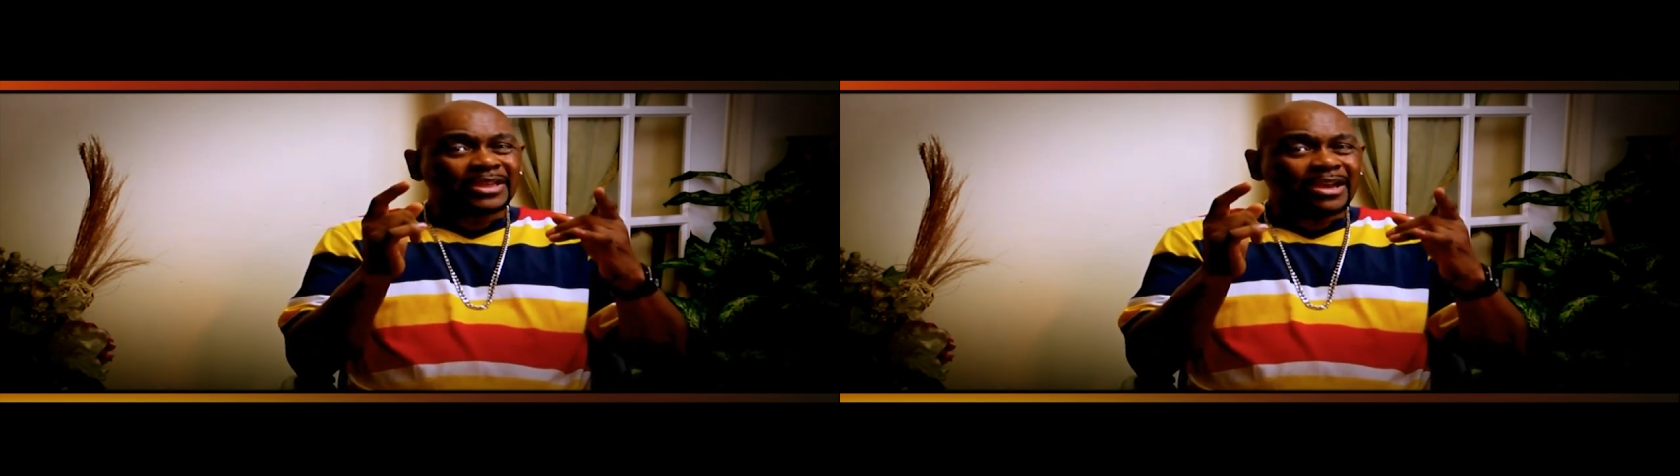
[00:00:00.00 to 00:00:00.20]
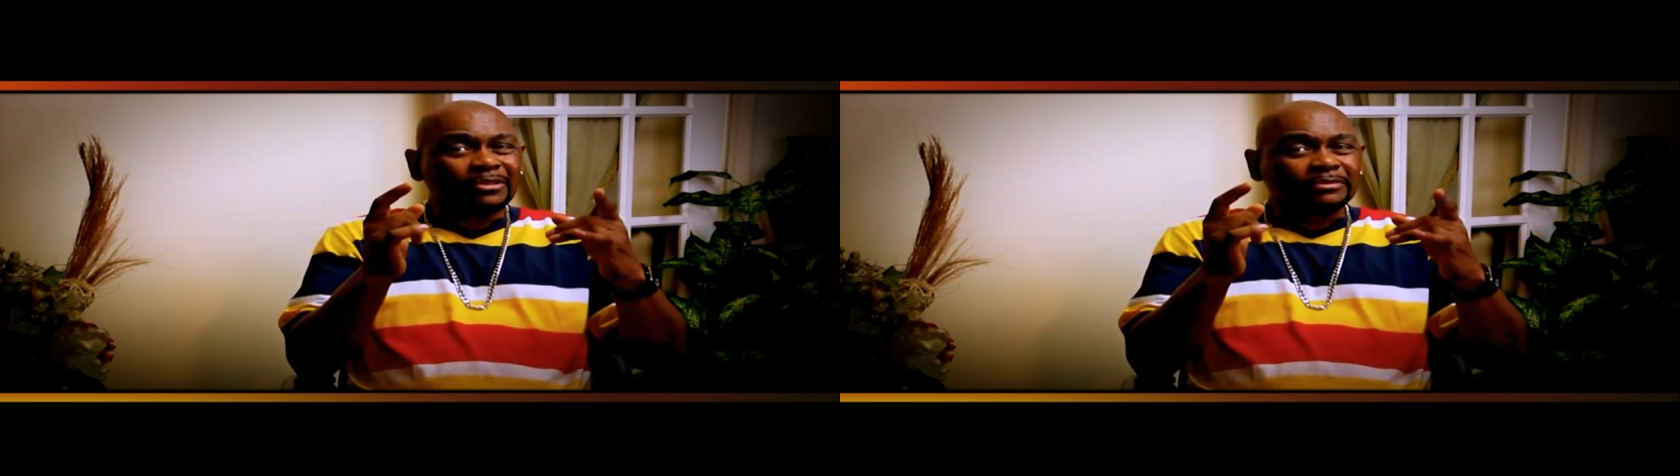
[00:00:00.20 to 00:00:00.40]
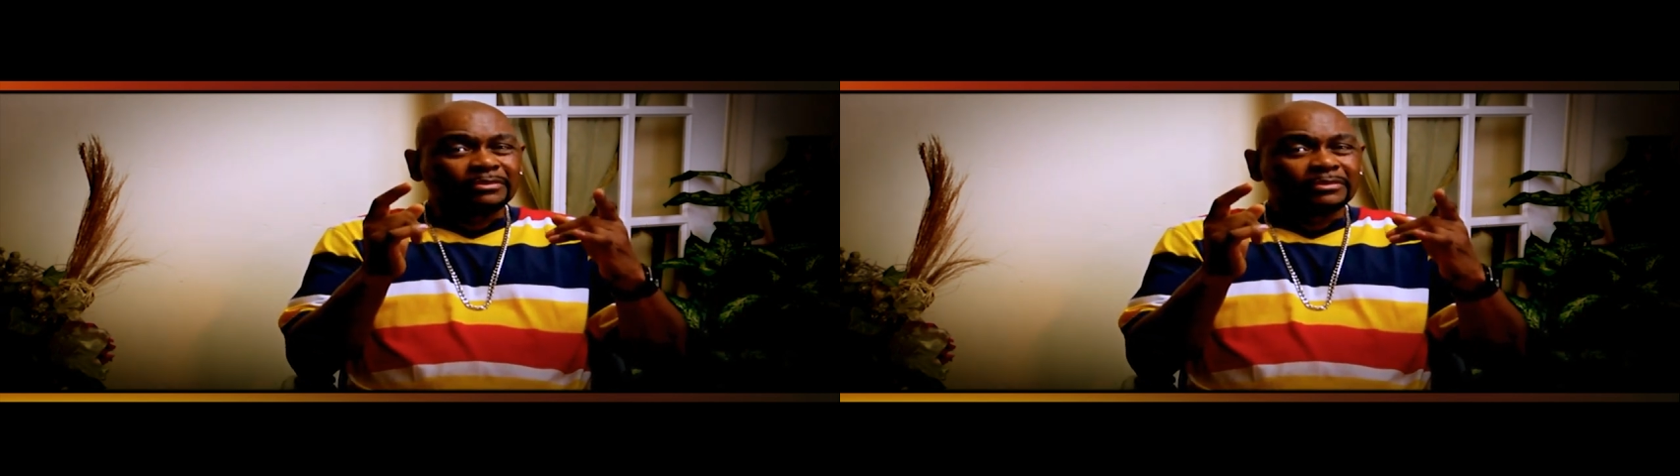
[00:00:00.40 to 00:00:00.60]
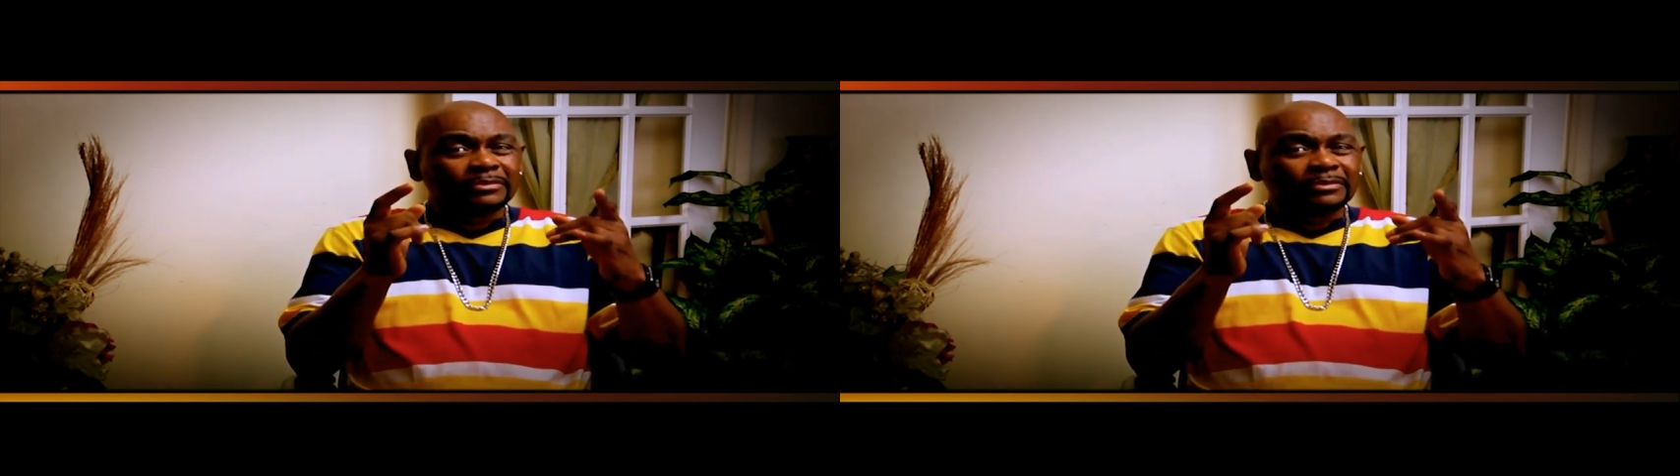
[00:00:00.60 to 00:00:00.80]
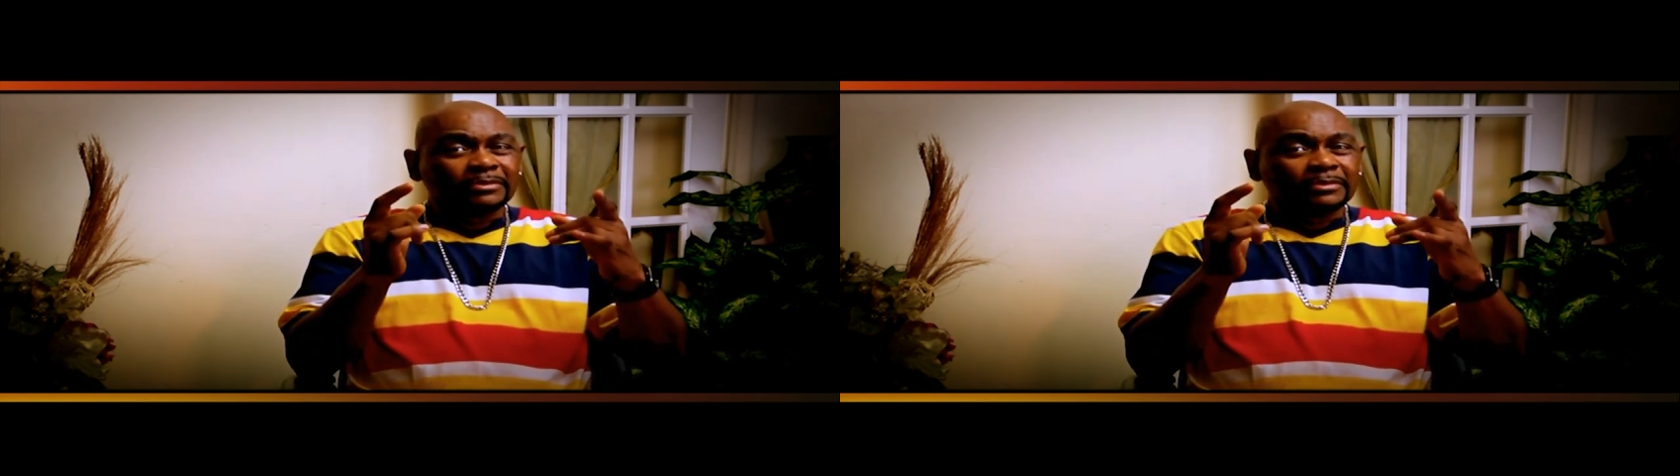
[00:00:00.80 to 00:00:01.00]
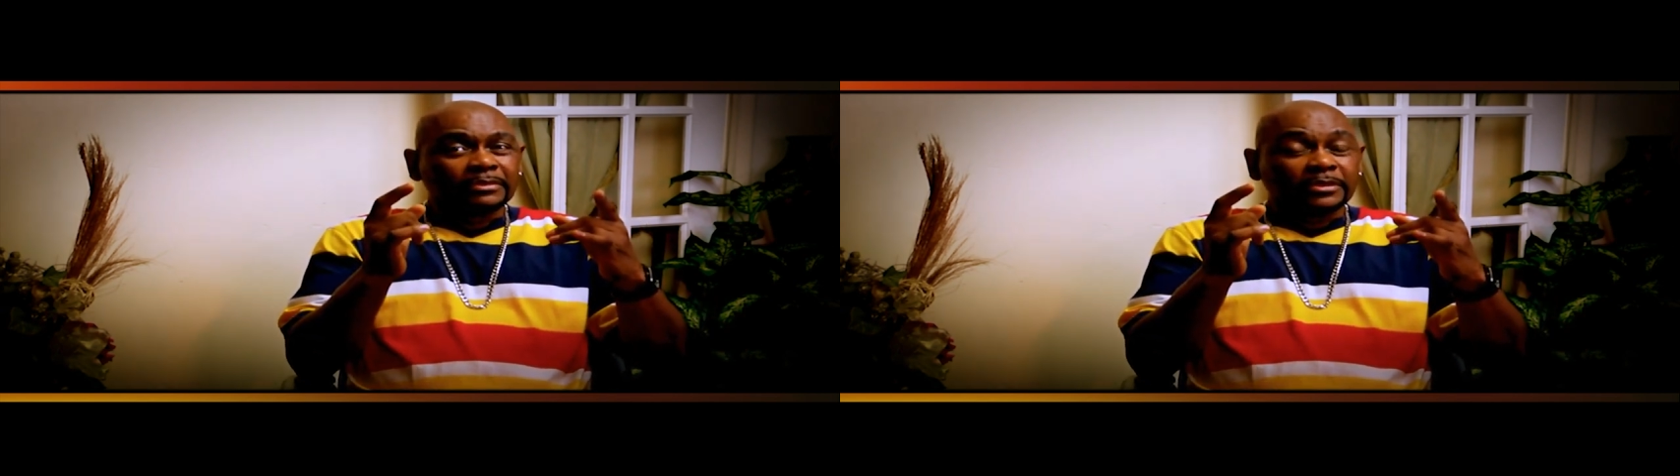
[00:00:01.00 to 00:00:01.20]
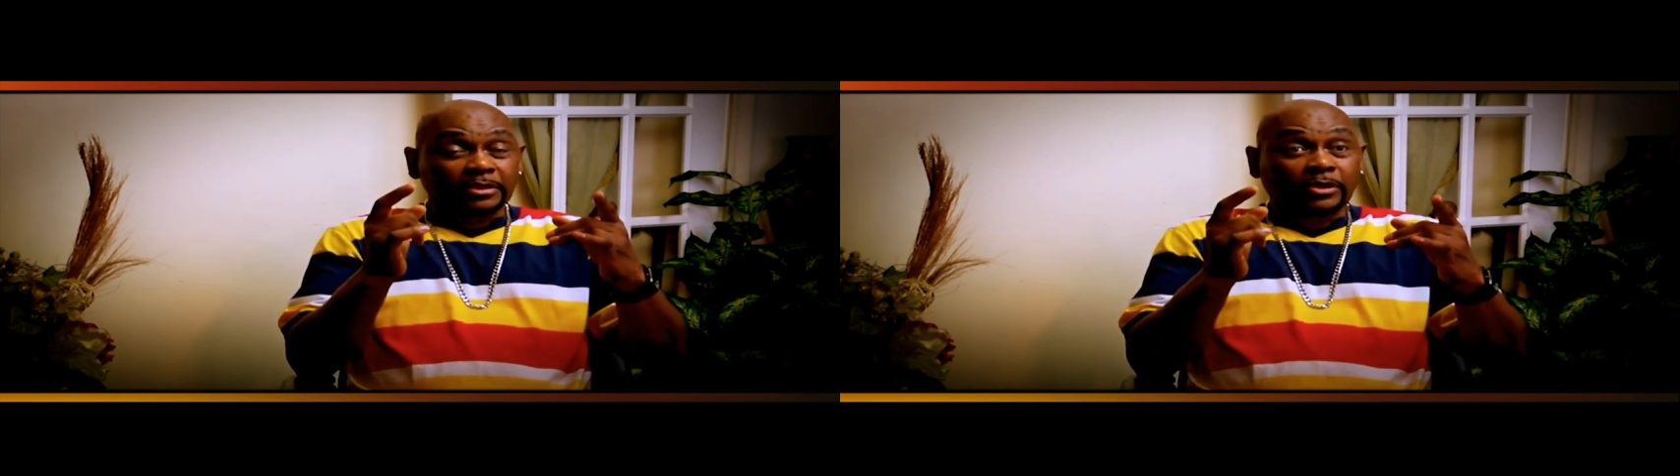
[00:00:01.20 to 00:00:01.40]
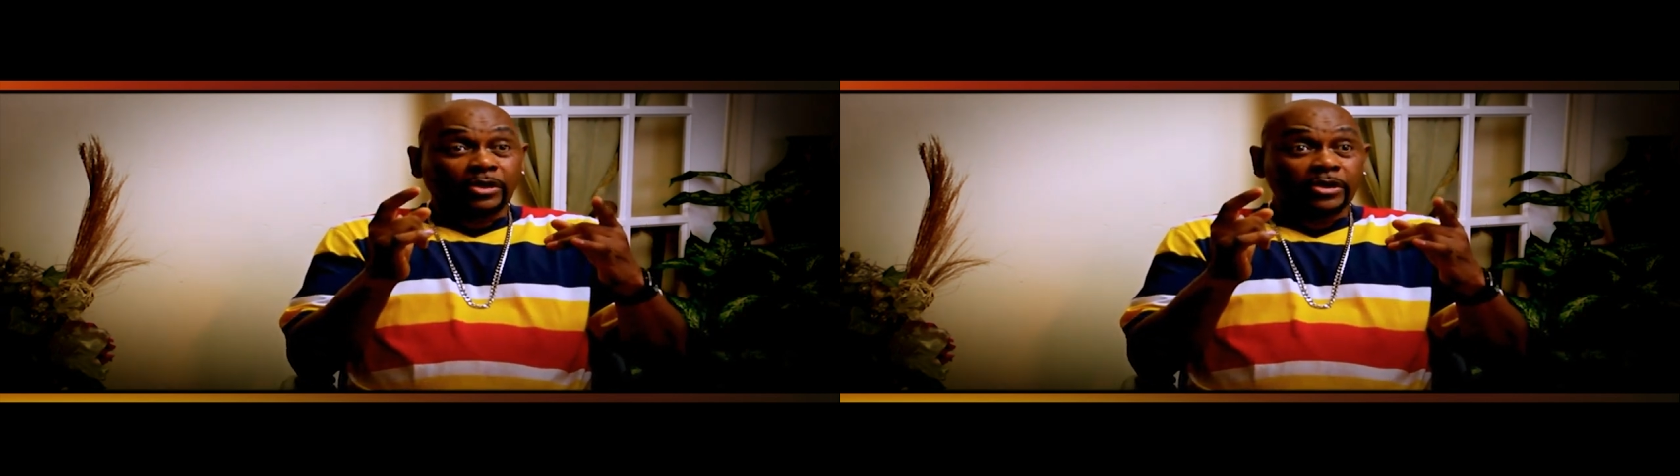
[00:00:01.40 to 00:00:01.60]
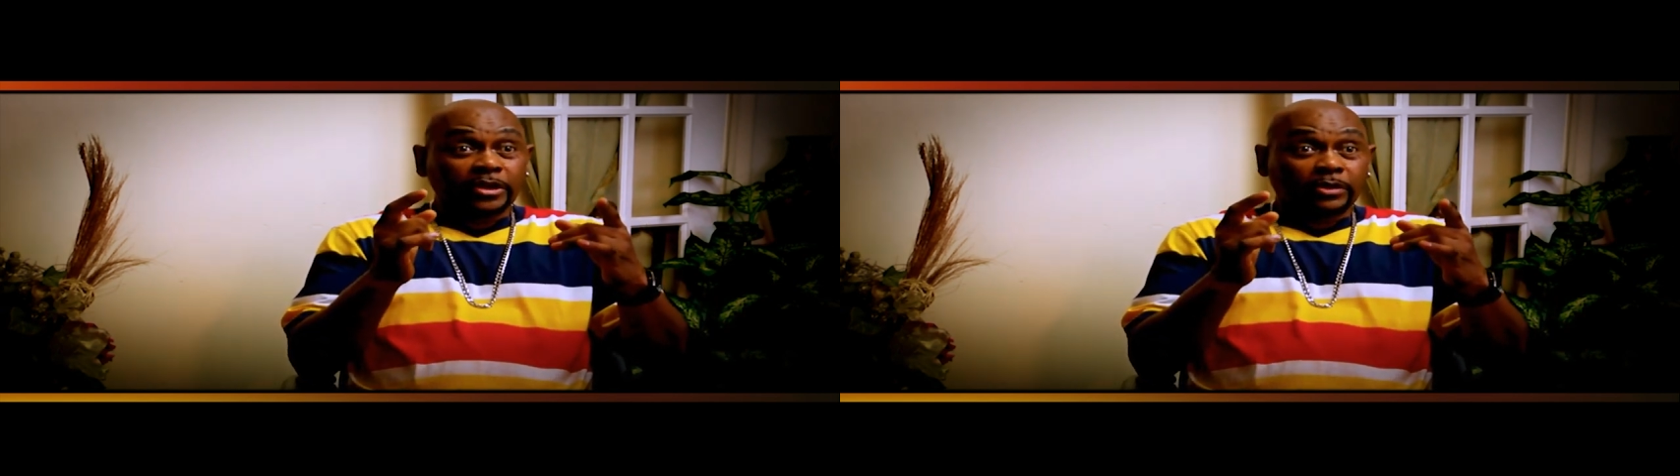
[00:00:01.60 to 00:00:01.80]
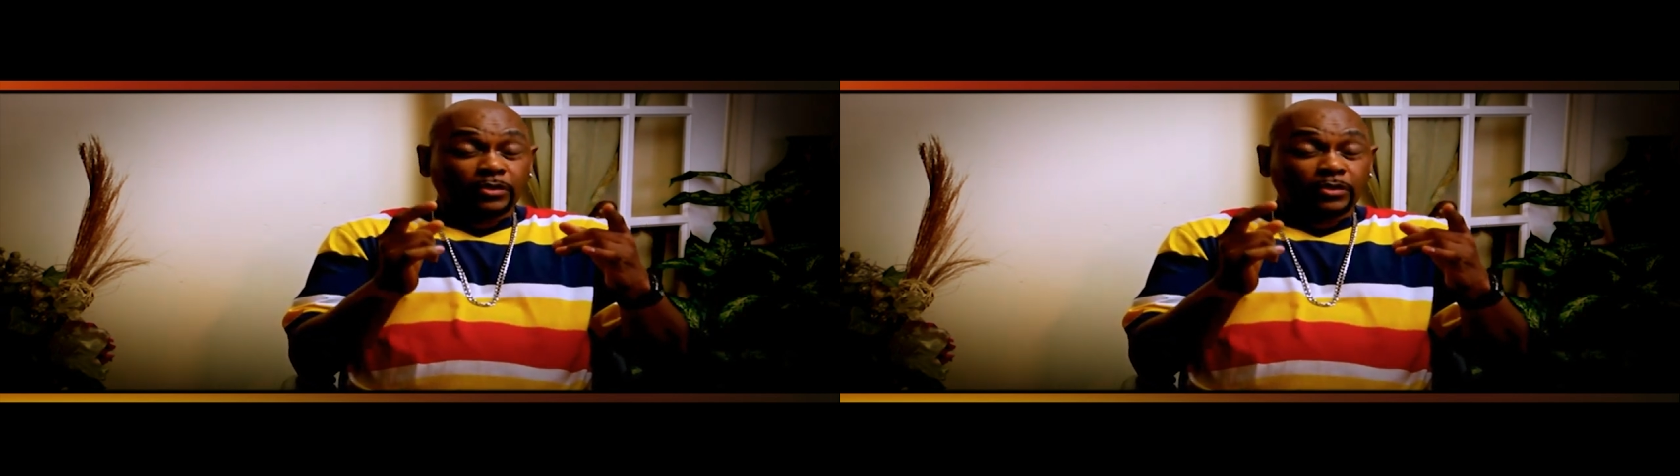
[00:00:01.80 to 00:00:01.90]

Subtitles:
out to Curdy